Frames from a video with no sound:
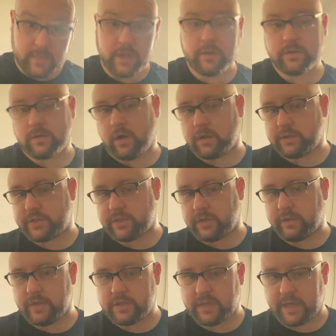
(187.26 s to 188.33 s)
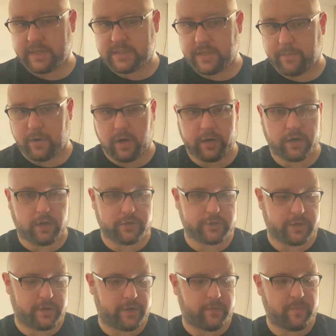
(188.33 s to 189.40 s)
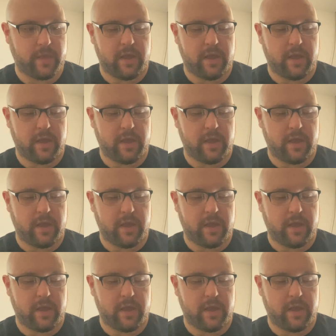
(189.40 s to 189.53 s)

So I'll just turn this lightsaber on and I'll show you.